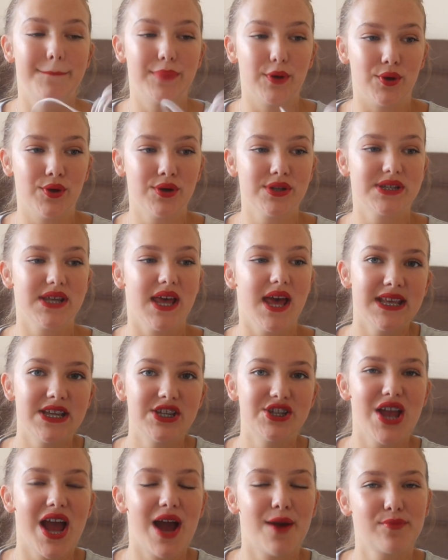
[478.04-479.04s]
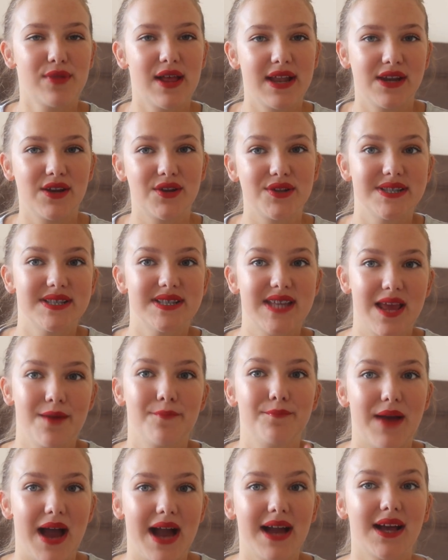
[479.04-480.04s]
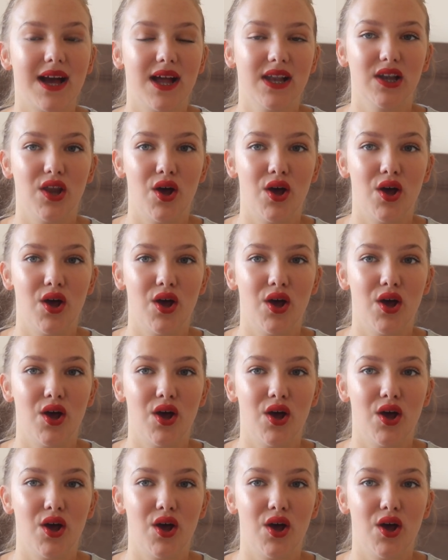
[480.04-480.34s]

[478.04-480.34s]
but this year I'm planning on staying back a